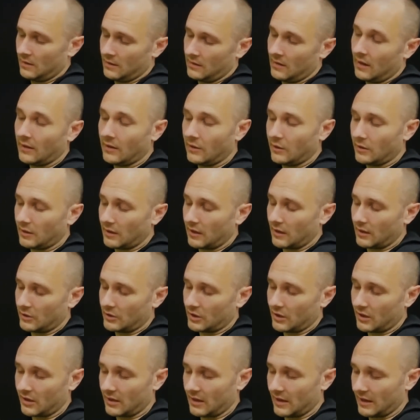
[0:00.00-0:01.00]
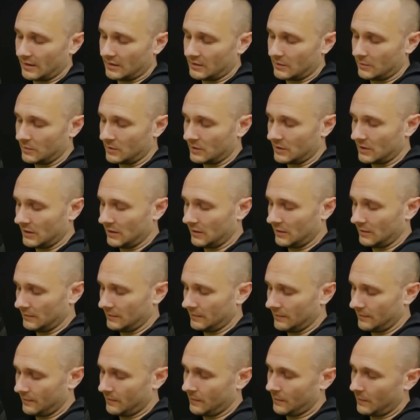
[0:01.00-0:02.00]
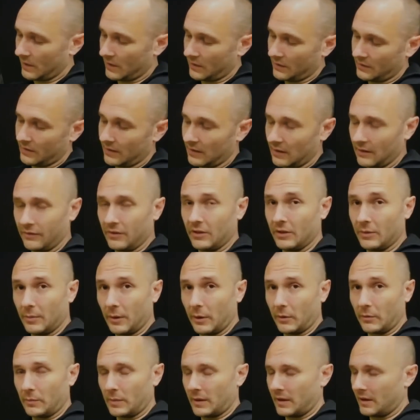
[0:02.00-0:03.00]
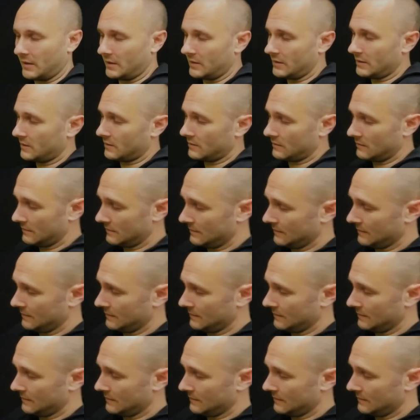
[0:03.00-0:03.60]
then you can actually connect them still because they're giving you both parts.